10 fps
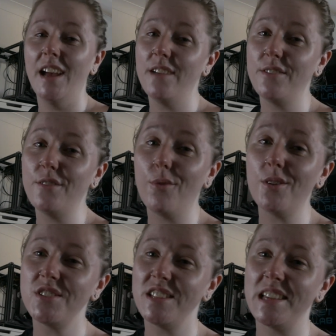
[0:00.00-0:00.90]
If you've
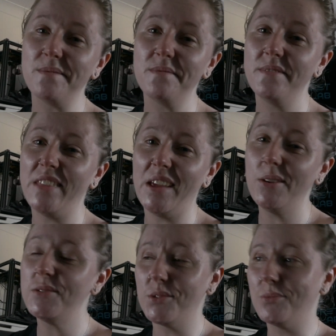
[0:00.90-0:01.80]
watched them,
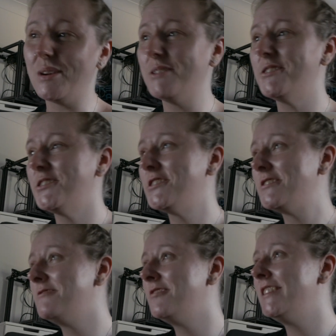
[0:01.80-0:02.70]
thank you so much.
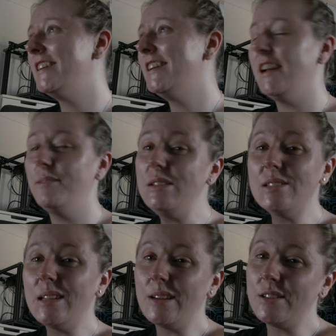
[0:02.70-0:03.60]
It
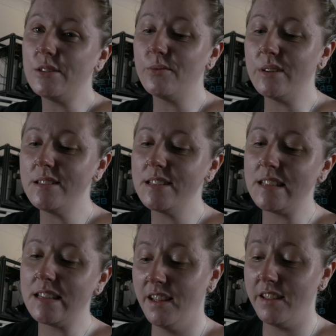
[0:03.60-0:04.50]
means a lot to us.
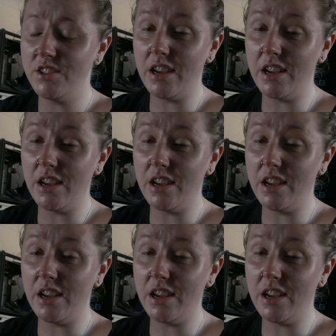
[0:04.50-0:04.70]
The